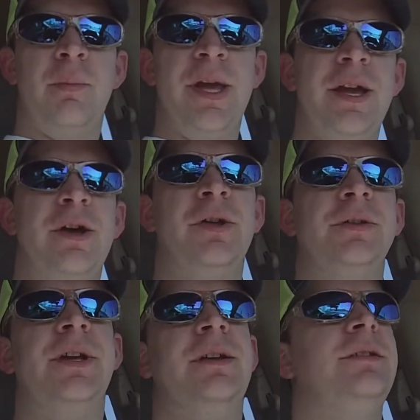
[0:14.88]

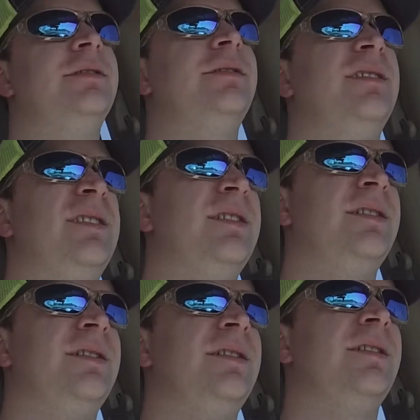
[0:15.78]
build.
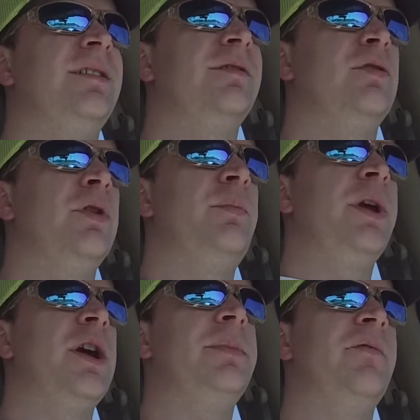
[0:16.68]
Going to
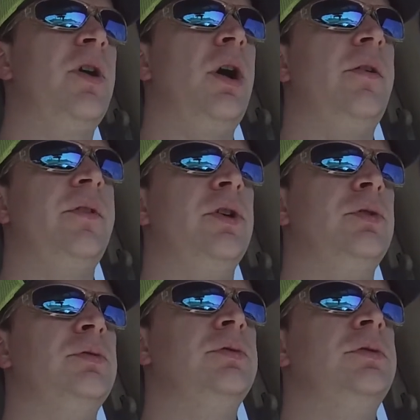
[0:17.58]
pick up the
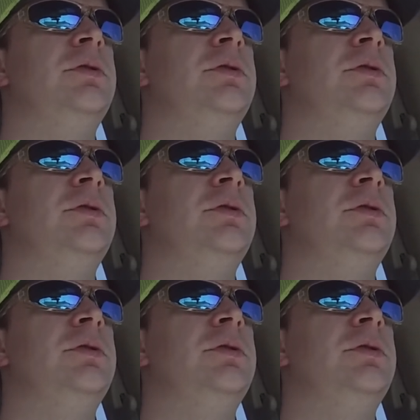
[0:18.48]
Volvo.